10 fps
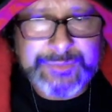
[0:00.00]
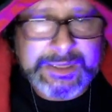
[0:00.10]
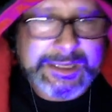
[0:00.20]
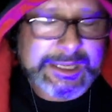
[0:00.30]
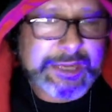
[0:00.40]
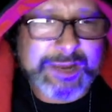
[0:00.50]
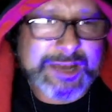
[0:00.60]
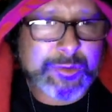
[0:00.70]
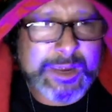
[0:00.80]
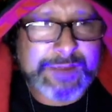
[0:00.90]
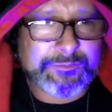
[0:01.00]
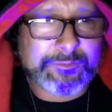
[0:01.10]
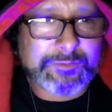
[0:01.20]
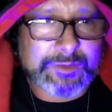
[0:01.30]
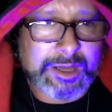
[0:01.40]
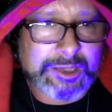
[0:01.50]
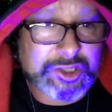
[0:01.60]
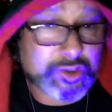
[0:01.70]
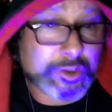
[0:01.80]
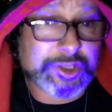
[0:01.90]
He ran away to
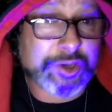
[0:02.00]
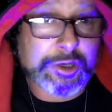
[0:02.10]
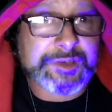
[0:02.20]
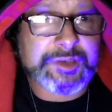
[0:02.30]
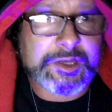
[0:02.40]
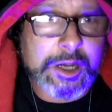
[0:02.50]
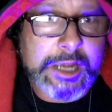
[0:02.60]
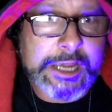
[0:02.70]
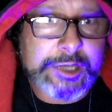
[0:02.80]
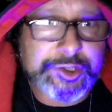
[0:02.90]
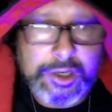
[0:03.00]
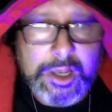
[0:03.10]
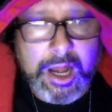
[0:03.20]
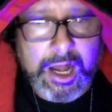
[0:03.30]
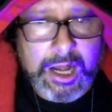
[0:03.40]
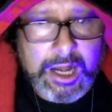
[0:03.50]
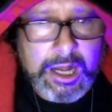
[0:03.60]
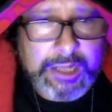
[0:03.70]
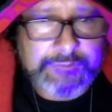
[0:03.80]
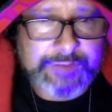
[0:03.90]
join the circus at a young age.
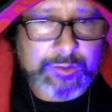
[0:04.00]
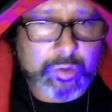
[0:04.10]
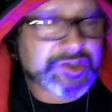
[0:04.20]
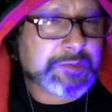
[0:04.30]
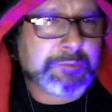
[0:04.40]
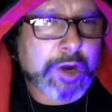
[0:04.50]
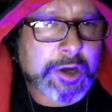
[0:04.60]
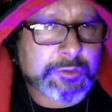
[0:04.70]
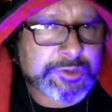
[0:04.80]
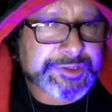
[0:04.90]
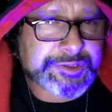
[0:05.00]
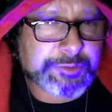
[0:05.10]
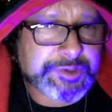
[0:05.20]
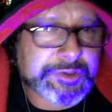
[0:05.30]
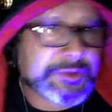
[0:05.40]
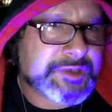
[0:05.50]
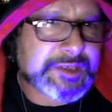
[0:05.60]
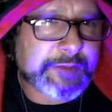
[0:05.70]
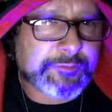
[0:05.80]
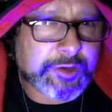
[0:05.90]
He found work as a barker, which is the person who
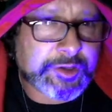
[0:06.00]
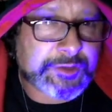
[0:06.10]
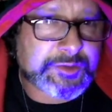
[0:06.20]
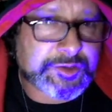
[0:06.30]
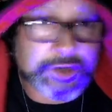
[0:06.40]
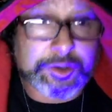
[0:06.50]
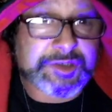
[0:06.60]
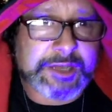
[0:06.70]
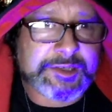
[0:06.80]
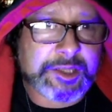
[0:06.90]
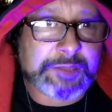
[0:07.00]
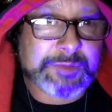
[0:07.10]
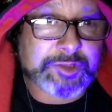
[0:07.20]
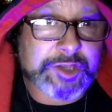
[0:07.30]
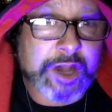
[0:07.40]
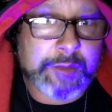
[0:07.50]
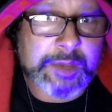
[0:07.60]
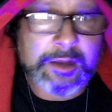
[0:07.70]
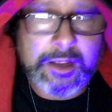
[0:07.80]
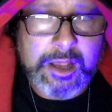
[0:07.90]
sits out front of the circus tent telling people to come
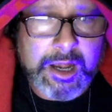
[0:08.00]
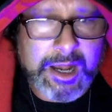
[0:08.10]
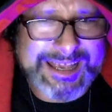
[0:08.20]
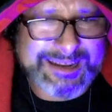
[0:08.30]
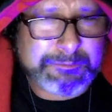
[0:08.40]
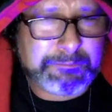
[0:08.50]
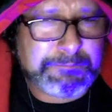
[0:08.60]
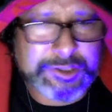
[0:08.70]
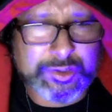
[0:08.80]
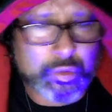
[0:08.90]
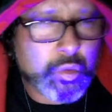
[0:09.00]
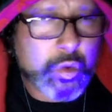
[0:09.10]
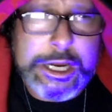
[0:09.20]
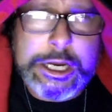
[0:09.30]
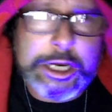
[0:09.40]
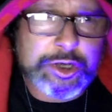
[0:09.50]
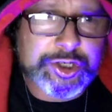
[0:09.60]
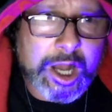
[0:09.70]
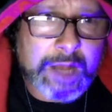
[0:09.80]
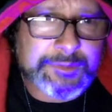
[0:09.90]
in. He had a bunch of weird
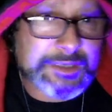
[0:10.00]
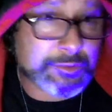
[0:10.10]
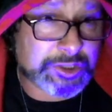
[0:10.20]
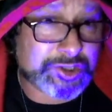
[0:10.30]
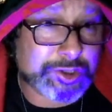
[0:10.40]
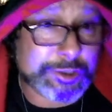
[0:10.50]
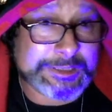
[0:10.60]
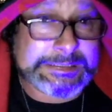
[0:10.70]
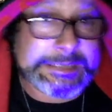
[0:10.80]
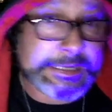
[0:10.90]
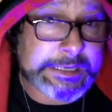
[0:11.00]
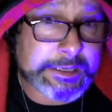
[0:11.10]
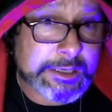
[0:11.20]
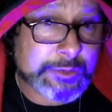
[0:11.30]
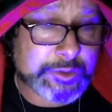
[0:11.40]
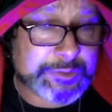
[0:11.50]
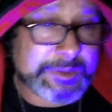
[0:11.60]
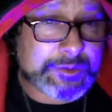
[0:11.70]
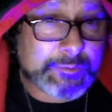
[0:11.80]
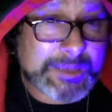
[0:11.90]
jobs. He was a circus geek, which
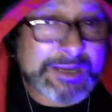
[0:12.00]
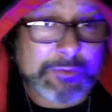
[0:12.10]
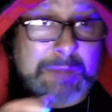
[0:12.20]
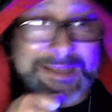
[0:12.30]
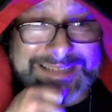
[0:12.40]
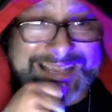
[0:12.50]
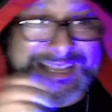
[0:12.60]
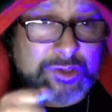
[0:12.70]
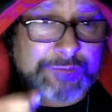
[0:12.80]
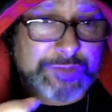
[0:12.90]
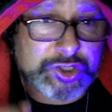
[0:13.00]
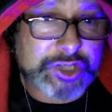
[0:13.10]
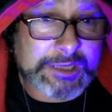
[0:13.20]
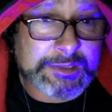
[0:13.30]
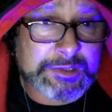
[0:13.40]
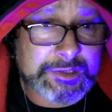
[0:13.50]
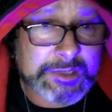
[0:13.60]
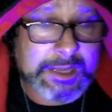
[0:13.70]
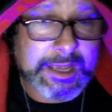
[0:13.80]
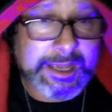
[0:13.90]
meant he would bite the heads off of chickens
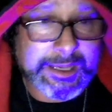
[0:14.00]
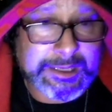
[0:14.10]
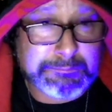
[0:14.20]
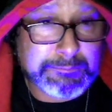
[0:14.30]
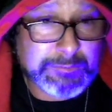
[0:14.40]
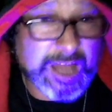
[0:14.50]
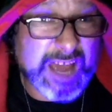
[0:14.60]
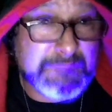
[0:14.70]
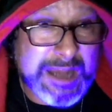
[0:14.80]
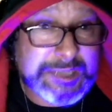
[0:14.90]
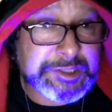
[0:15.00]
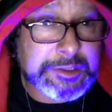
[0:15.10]
and live mice.